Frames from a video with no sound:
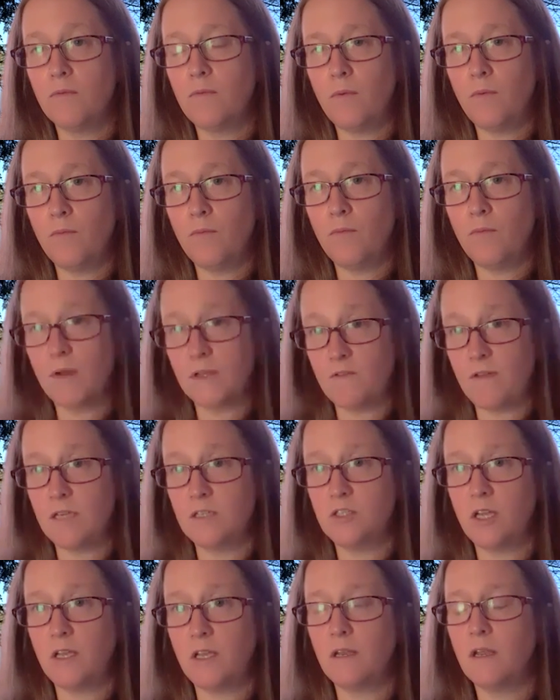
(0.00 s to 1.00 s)

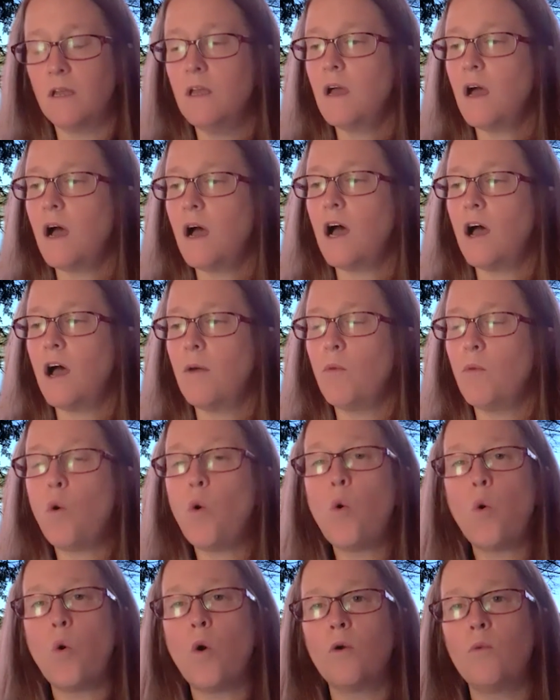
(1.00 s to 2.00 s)
reservation
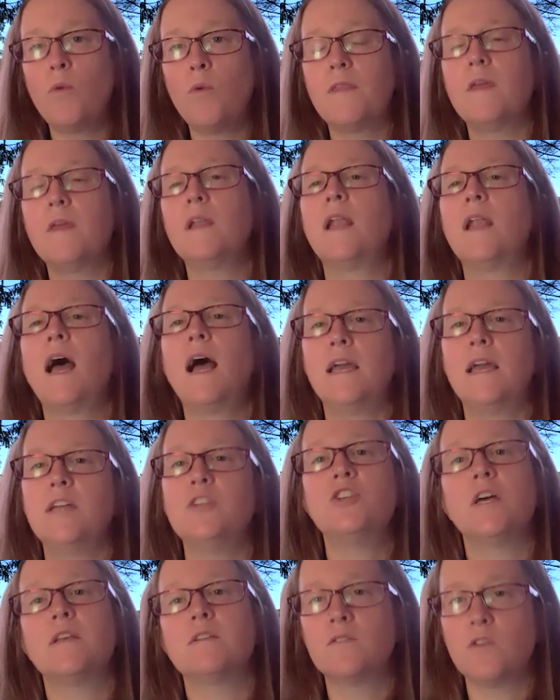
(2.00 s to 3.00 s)
or within an
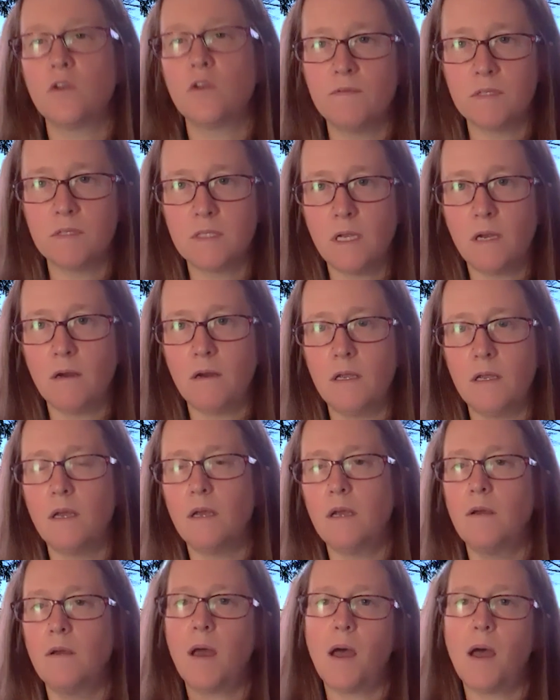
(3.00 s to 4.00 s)
IHS service
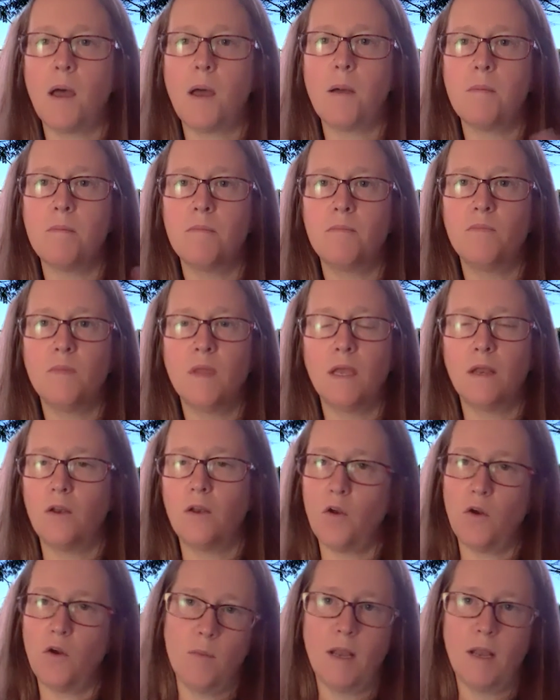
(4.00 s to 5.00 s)
area in an
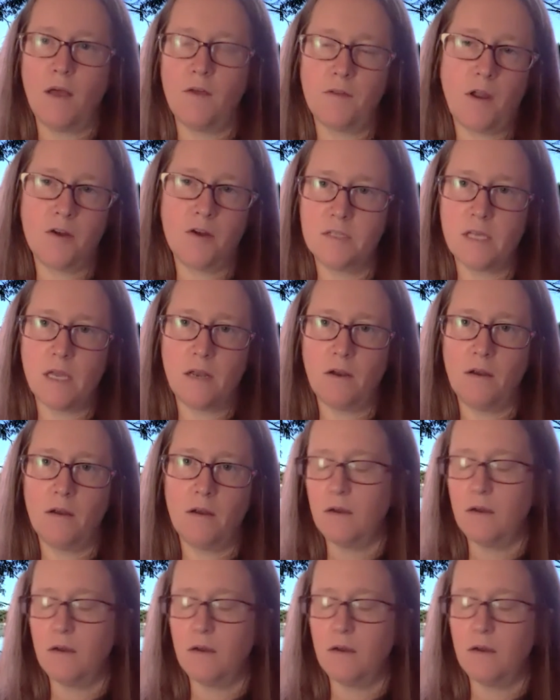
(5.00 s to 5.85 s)
urban healthcare center.